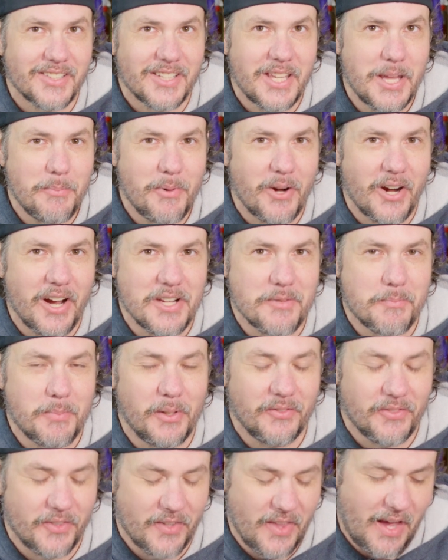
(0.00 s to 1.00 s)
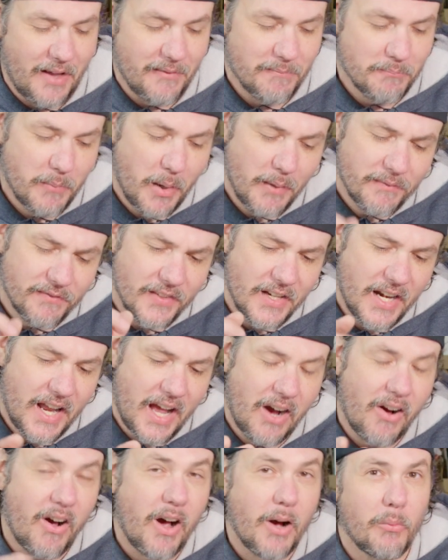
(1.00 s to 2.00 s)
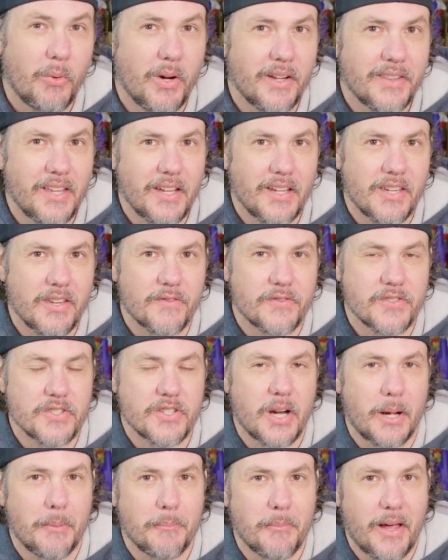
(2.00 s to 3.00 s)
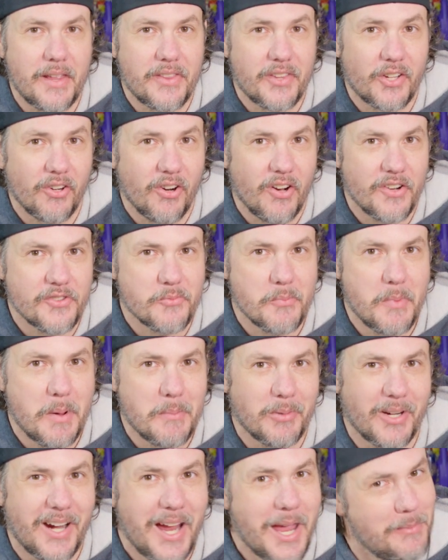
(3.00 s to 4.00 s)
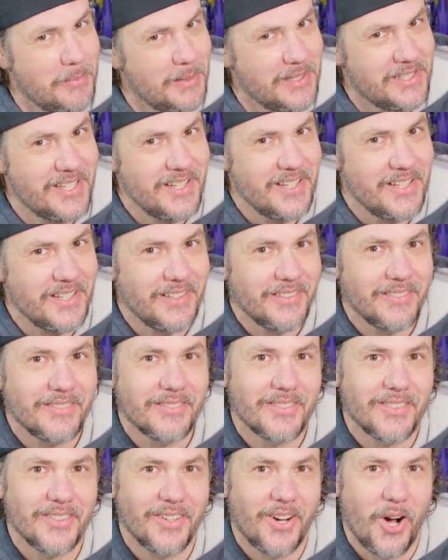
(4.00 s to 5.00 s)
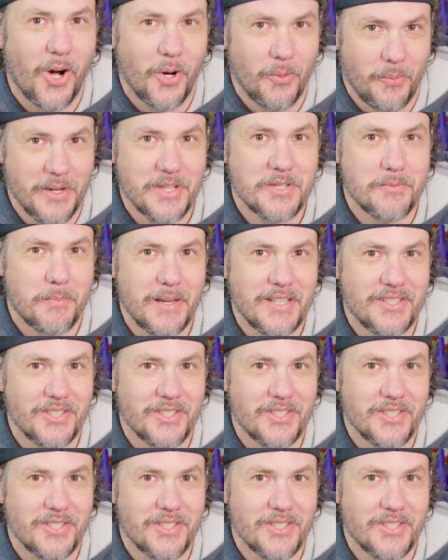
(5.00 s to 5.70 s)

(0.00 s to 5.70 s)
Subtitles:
keep your eyes peeled for that. But for now, I want to thank you for stopping by the garage. Remember, ABT, always be